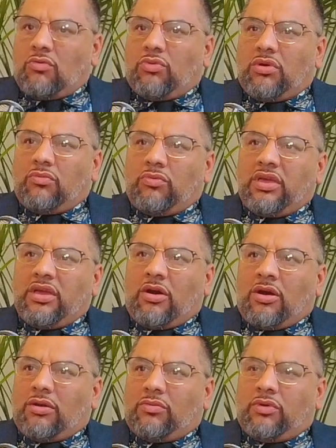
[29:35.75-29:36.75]
we
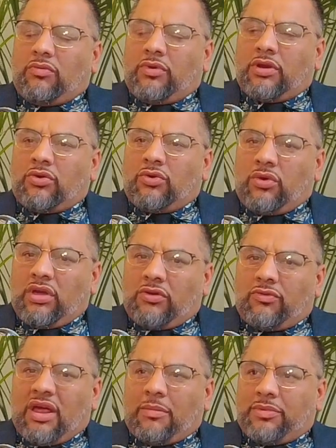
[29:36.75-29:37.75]
are we're growing
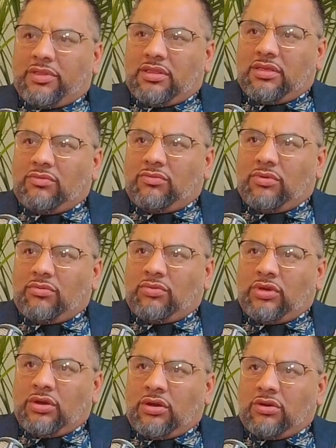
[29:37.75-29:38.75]
rapidly.
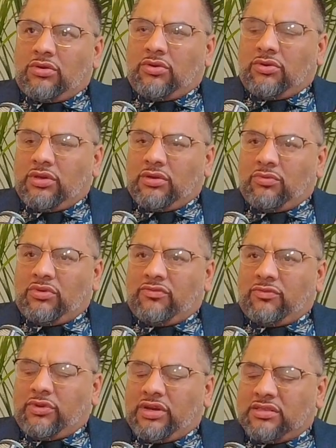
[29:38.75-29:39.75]
We are growing.
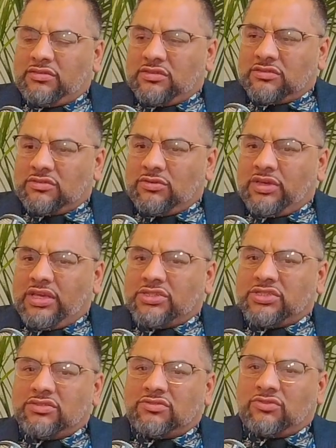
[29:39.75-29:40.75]
We're in 6
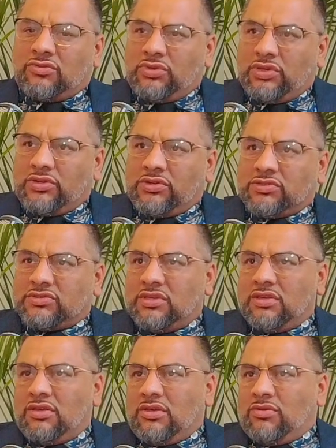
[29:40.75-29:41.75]
locations, 2 years.
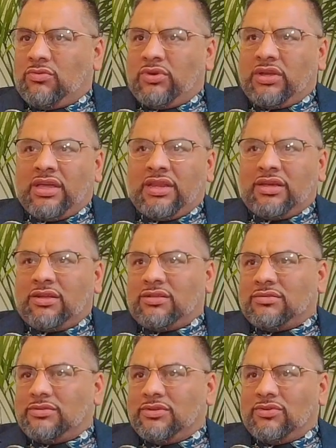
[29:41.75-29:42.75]
We're getting
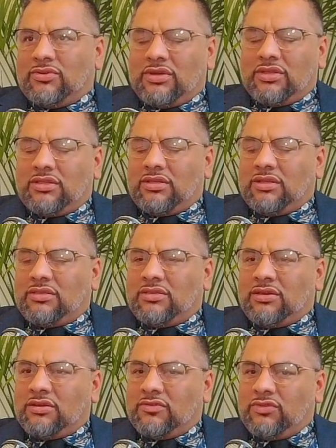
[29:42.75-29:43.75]
a
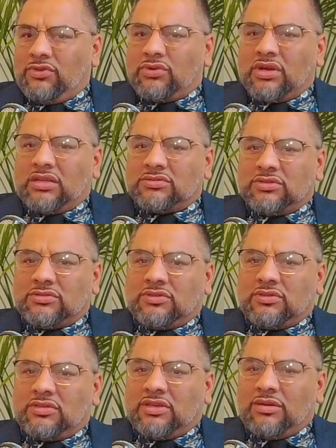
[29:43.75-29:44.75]
ton of new consults
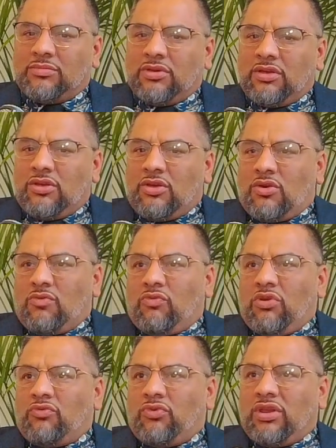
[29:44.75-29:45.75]
all the time. We
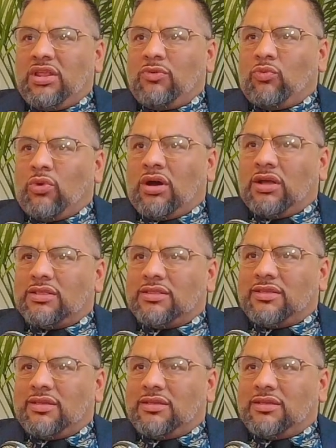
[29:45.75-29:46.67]
really want